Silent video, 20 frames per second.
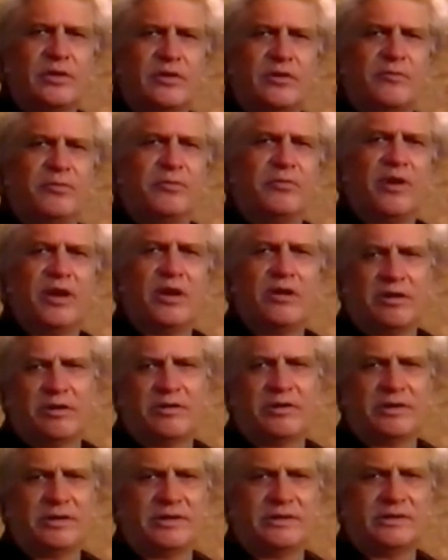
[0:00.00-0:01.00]
of
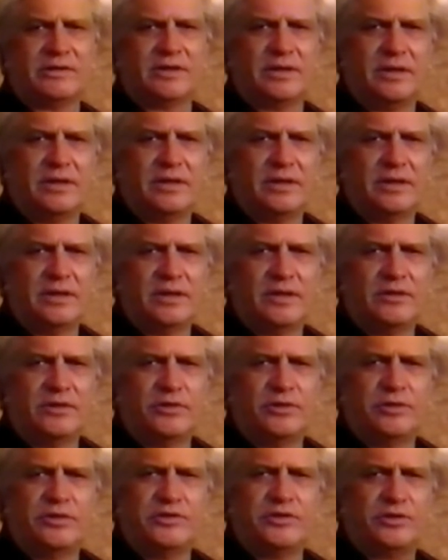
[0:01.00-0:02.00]
priorities to
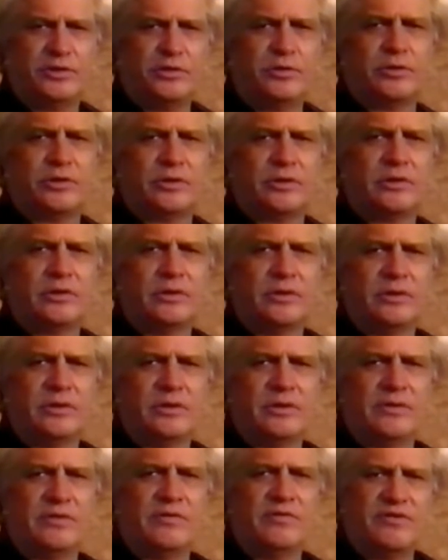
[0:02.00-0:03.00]
ensure
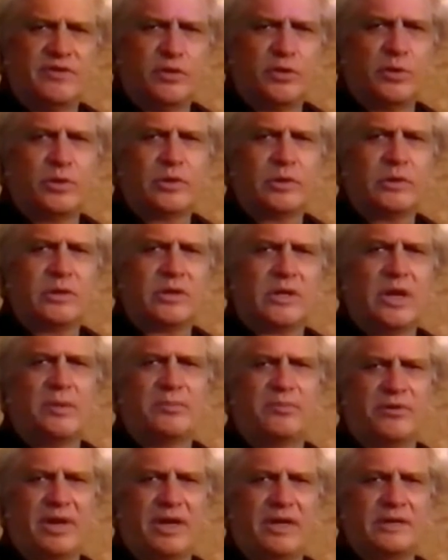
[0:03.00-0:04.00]
viewer
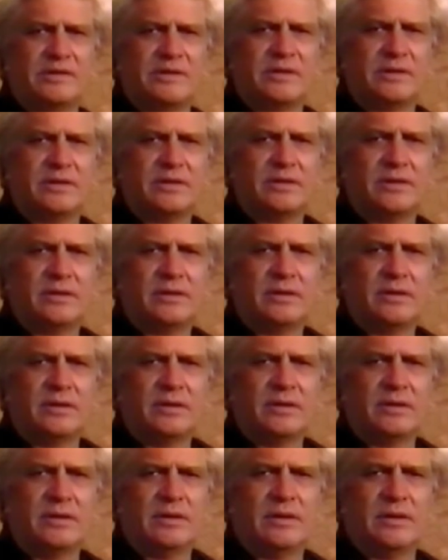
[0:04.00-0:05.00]
comprehension.
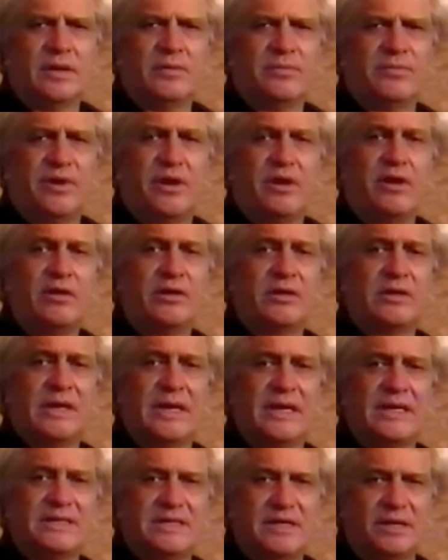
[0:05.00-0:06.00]

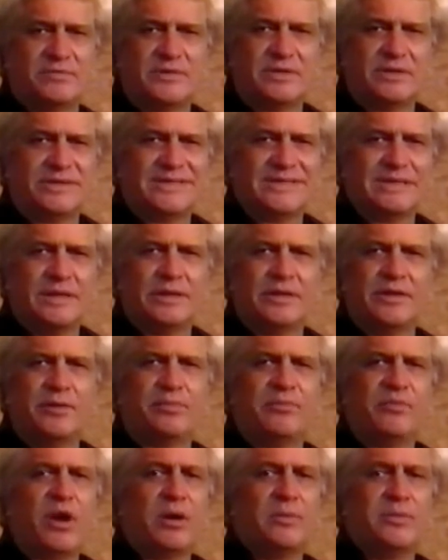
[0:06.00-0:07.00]
Prioritize subjects in their
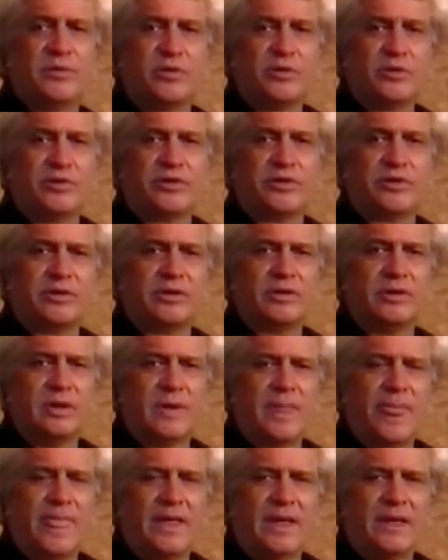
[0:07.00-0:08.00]
proper order
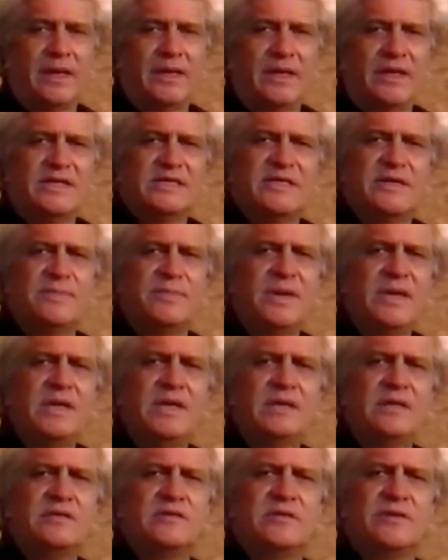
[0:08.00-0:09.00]
is a
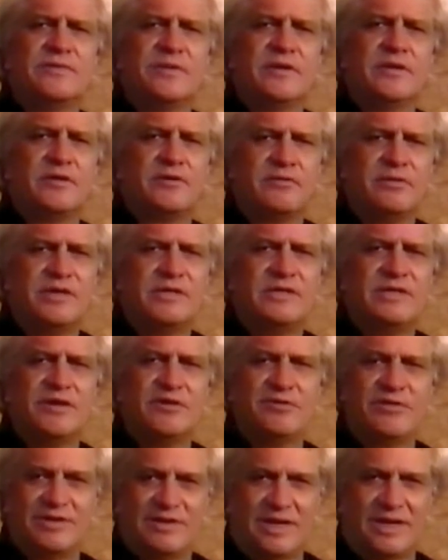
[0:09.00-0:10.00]
means of increasing
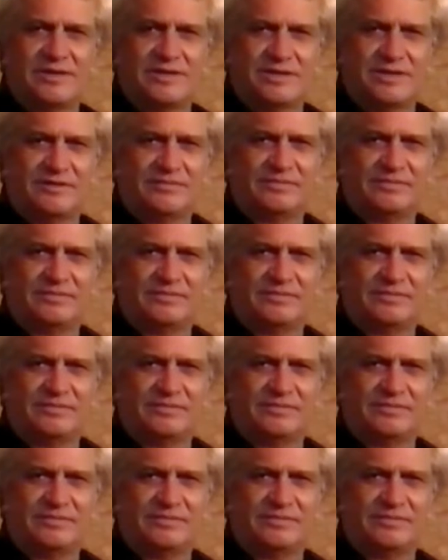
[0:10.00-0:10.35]
retention.